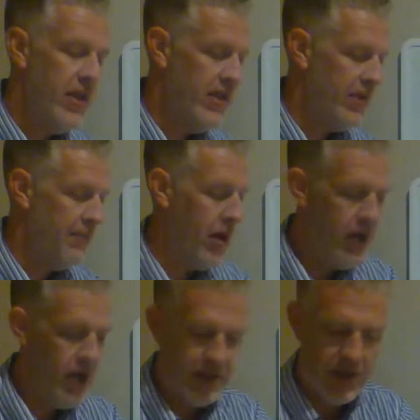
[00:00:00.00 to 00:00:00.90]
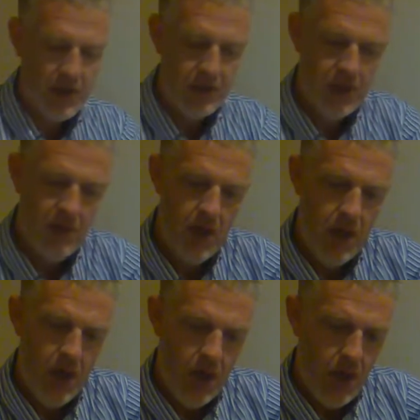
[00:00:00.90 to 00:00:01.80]
the hedonistic paradox i actually
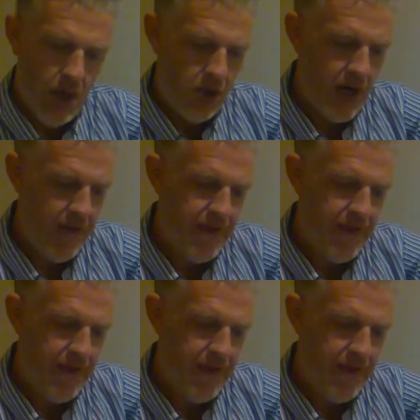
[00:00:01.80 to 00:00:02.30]
try to